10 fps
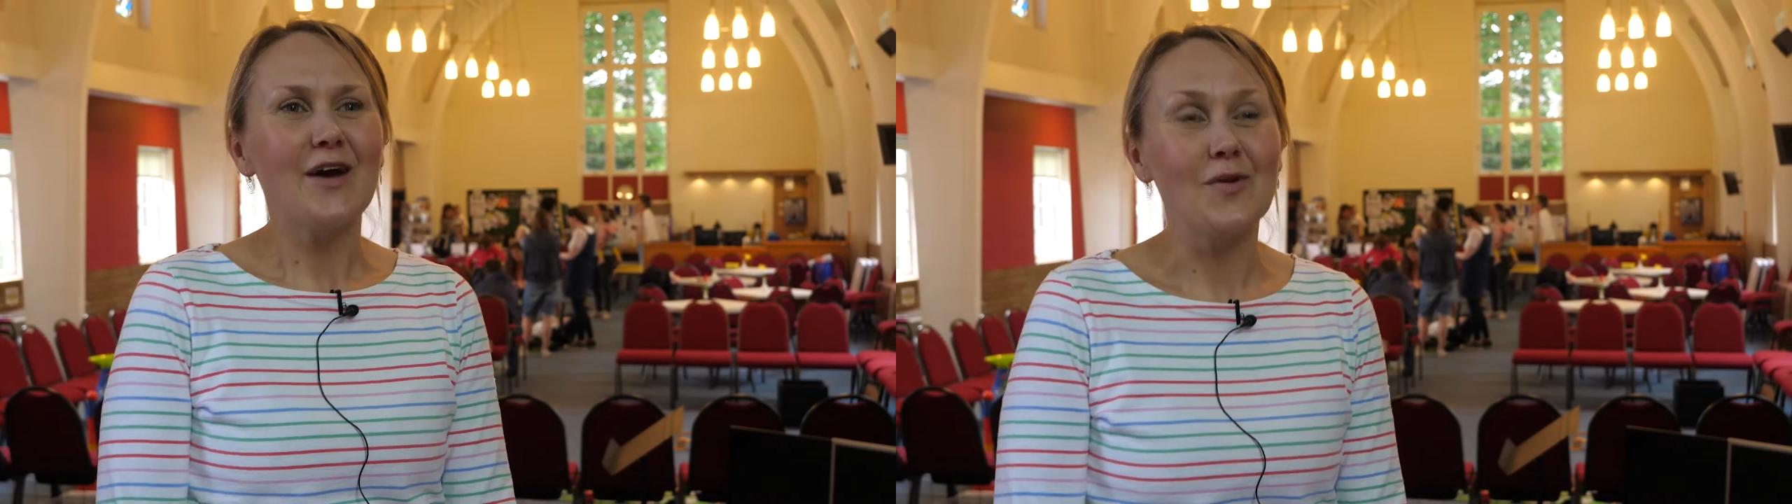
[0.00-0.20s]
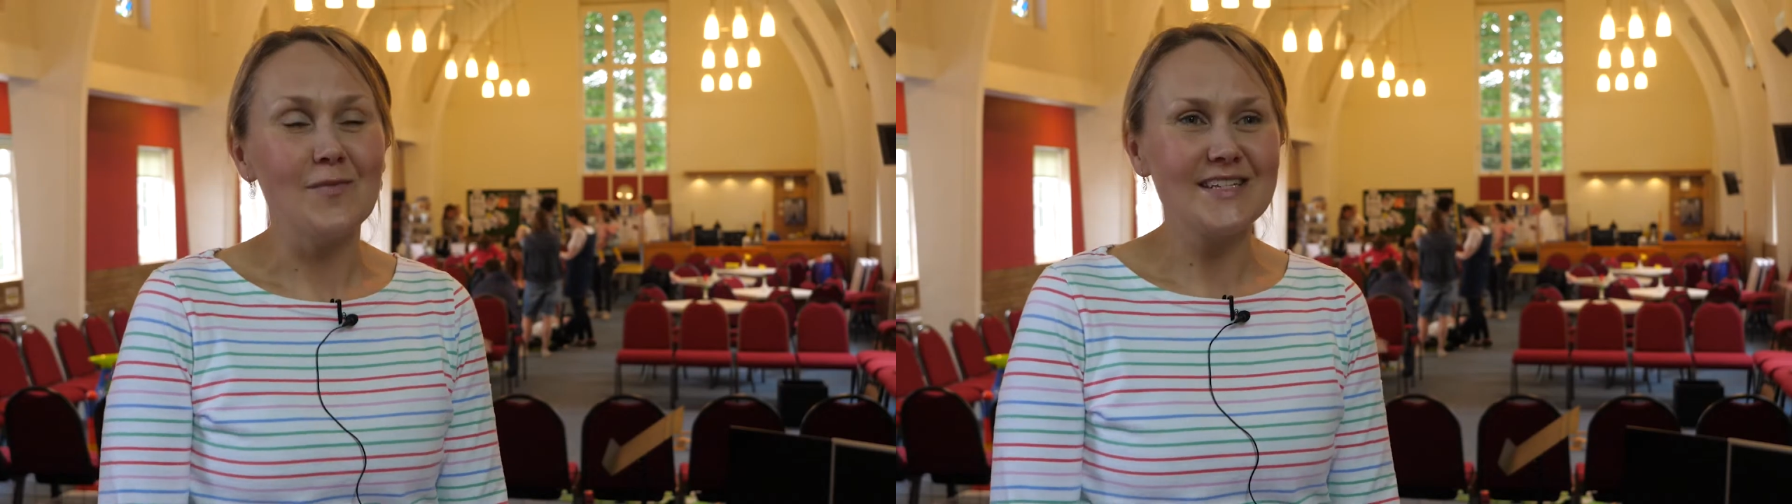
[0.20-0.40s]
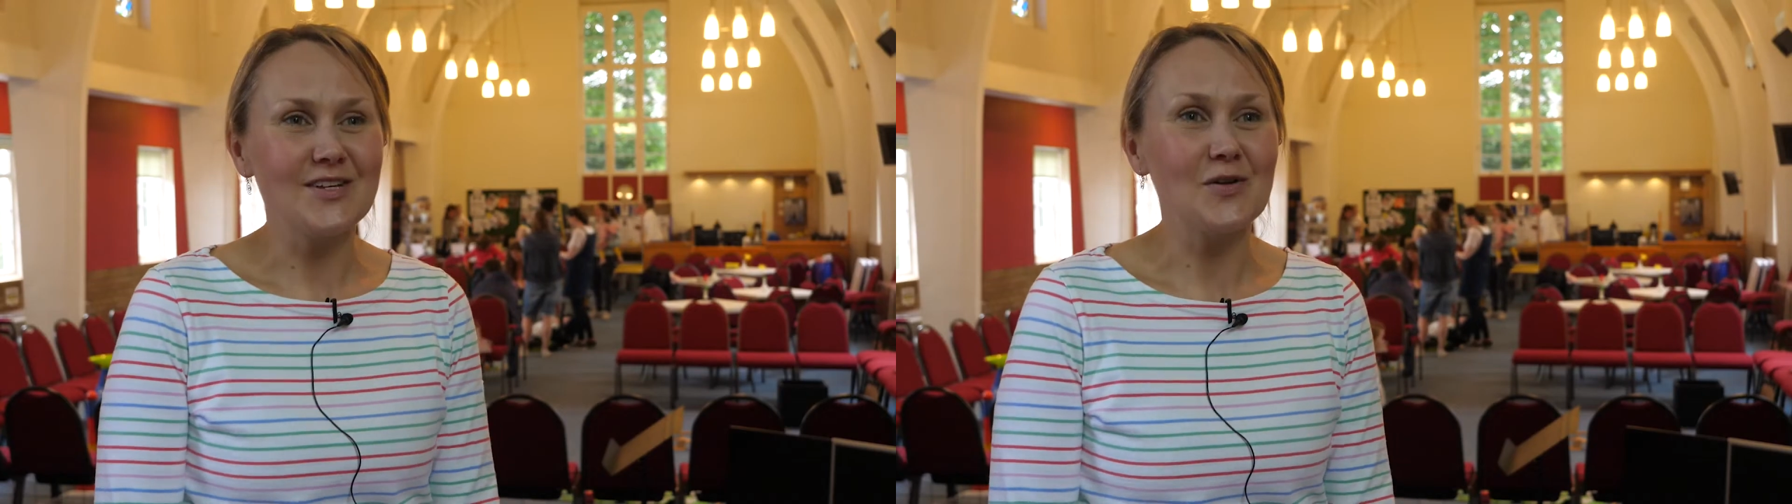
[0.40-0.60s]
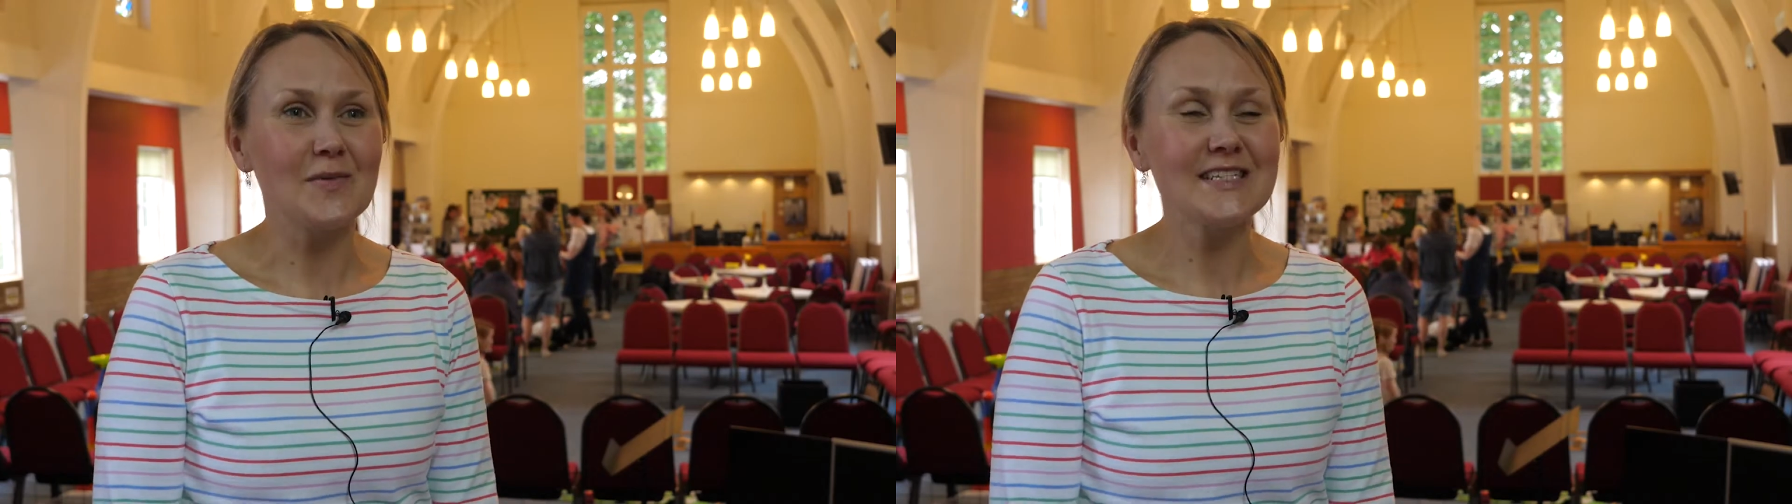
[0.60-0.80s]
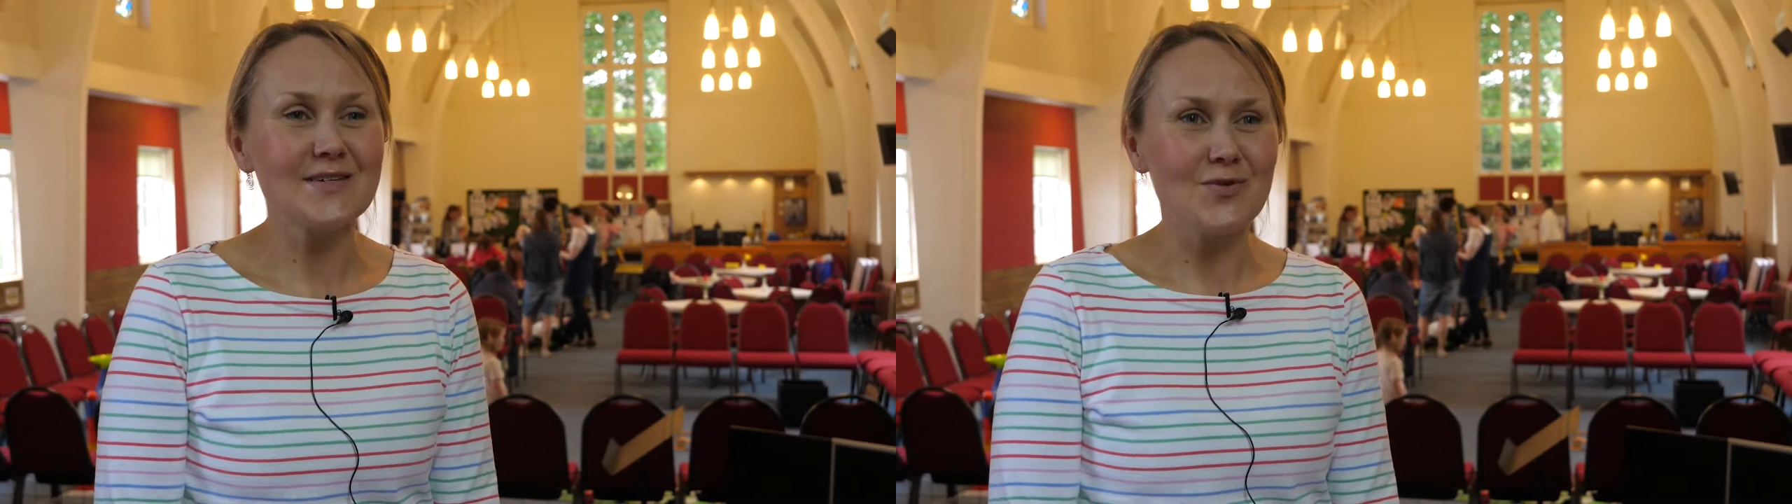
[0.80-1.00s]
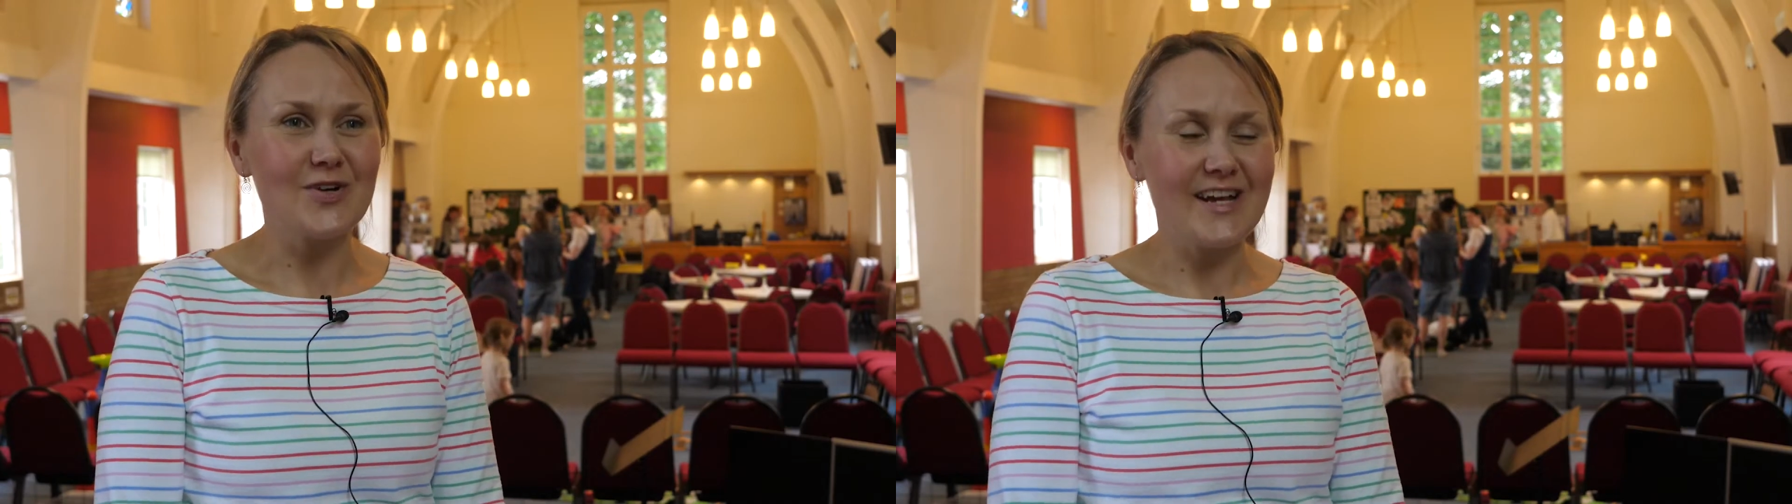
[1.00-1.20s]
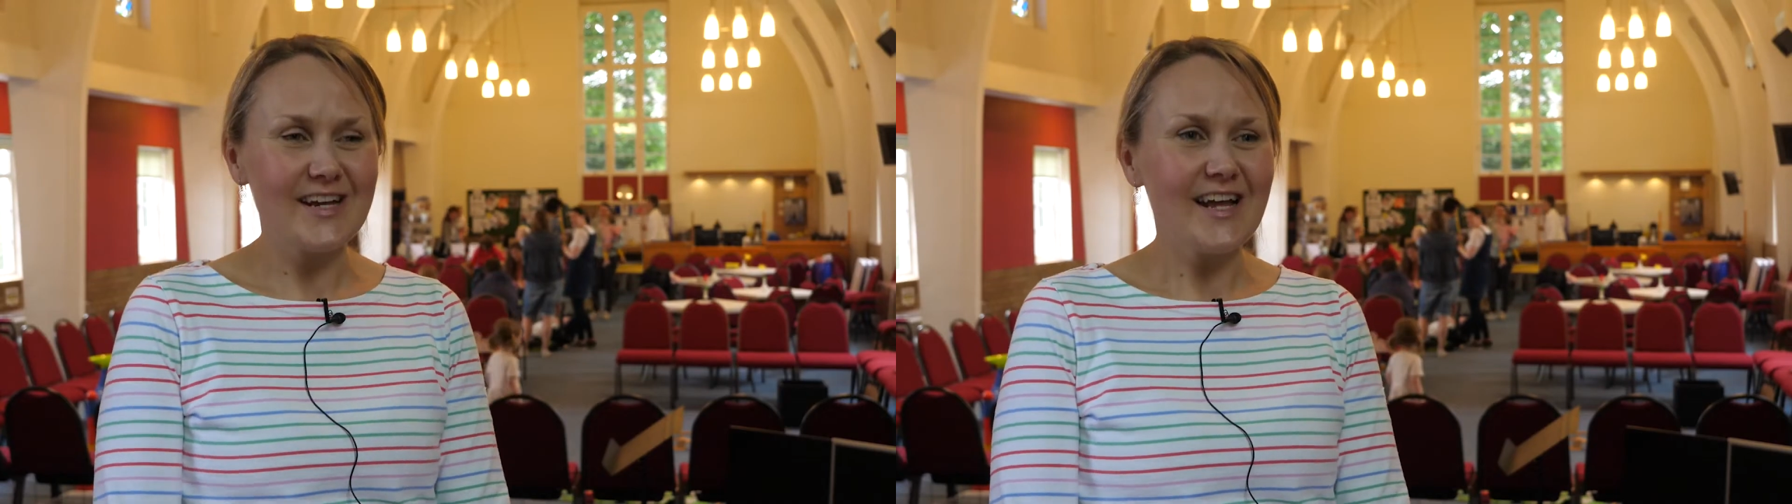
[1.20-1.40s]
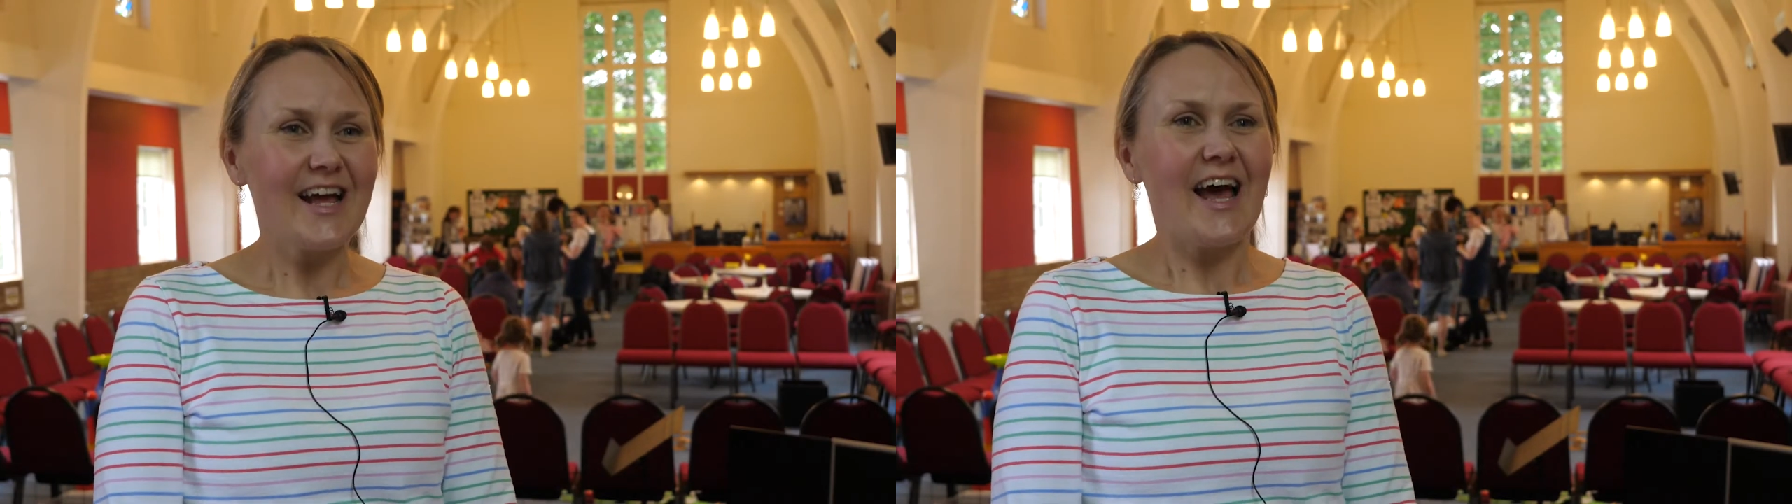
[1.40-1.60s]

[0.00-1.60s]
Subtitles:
We meet on a Monday morning